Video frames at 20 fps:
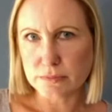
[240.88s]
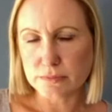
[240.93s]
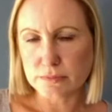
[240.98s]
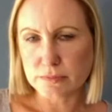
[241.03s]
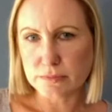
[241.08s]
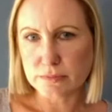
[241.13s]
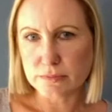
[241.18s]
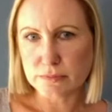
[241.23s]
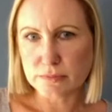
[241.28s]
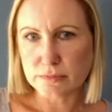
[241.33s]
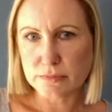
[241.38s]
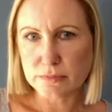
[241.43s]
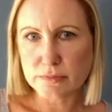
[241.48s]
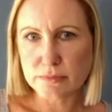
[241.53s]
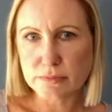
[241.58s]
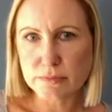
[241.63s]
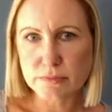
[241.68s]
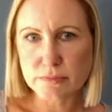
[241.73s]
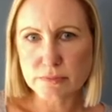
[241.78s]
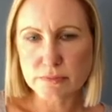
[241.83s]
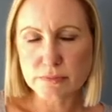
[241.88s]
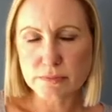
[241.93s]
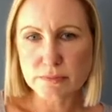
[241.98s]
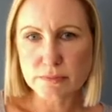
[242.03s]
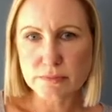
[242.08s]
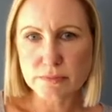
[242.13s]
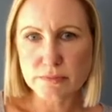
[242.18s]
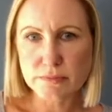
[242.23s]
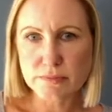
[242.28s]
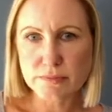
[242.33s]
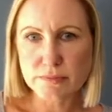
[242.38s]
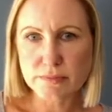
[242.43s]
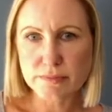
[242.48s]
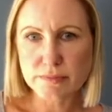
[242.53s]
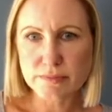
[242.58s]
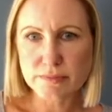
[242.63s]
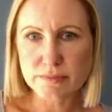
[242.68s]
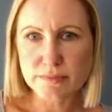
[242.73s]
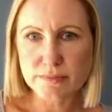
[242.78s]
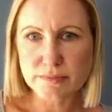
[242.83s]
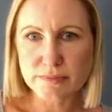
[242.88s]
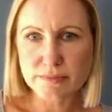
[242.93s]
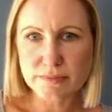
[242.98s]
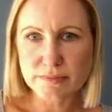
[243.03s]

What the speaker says: (silent)